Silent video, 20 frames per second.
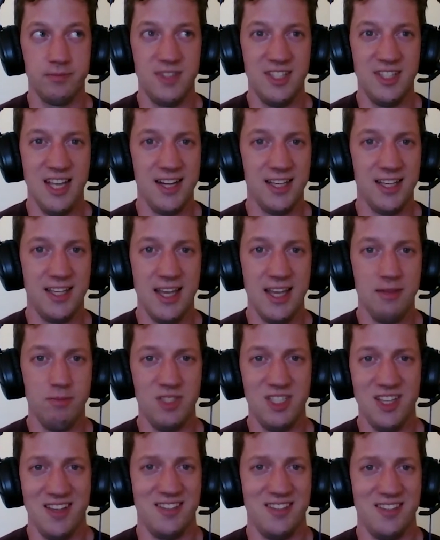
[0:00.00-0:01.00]

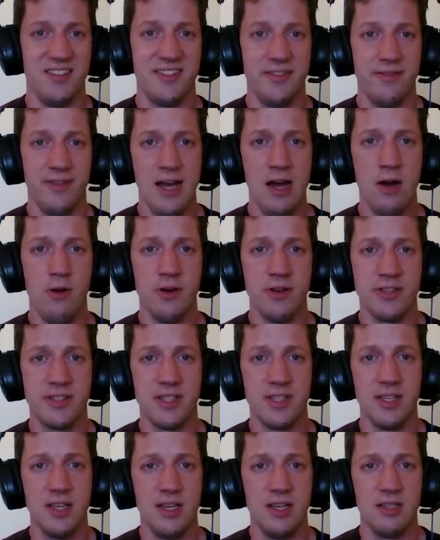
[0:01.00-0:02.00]
dedicate dozens of hours
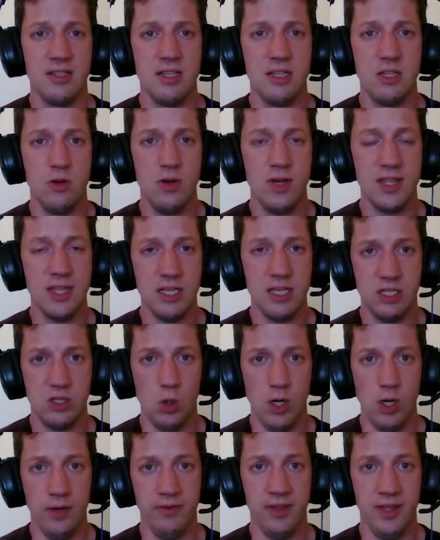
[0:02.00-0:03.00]
to doing this
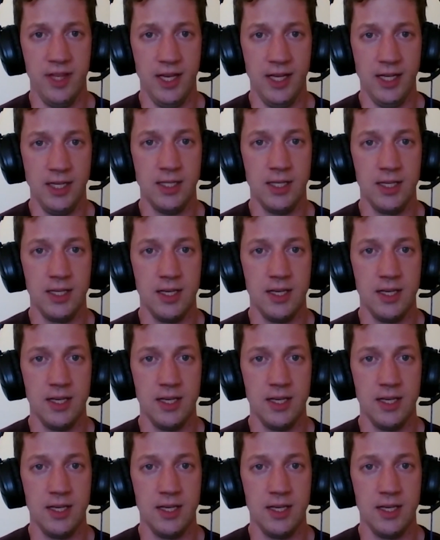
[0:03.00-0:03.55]
sort of thing.